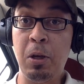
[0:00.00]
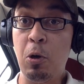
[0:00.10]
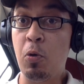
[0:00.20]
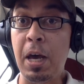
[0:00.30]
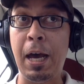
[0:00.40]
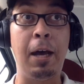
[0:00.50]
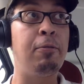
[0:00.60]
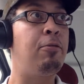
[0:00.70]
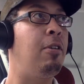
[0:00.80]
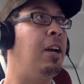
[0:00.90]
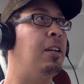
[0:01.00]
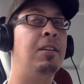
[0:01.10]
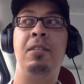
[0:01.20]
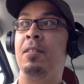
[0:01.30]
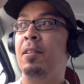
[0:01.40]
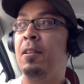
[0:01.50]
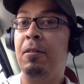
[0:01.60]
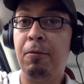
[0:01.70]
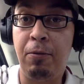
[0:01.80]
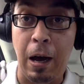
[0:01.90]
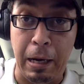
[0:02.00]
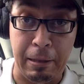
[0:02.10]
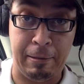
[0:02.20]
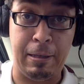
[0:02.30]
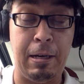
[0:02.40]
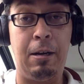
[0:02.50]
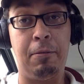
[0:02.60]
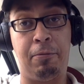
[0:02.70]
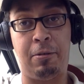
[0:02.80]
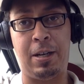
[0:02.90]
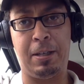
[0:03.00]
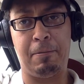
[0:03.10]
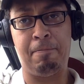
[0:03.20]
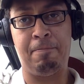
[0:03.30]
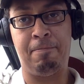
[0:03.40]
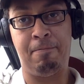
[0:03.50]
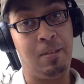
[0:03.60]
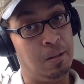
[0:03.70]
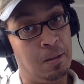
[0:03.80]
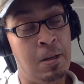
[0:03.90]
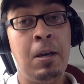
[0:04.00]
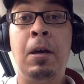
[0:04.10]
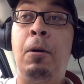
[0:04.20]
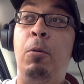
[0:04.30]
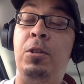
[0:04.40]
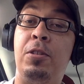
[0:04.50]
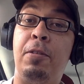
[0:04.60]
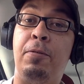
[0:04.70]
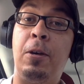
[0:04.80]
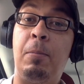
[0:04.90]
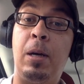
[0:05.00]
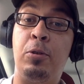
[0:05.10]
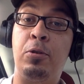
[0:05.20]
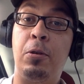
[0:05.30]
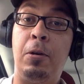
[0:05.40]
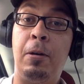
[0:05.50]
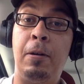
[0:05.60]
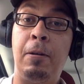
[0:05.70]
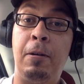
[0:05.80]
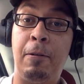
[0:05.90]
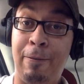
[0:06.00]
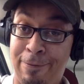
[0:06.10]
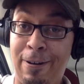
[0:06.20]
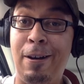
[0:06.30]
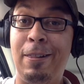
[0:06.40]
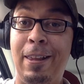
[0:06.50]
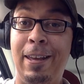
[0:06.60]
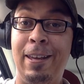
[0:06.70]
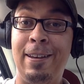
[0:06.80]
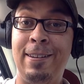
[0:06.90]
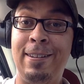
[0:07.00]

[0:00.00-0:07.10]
Who are Anne Frank? What is Anne Frank? Which is the film I saw finally.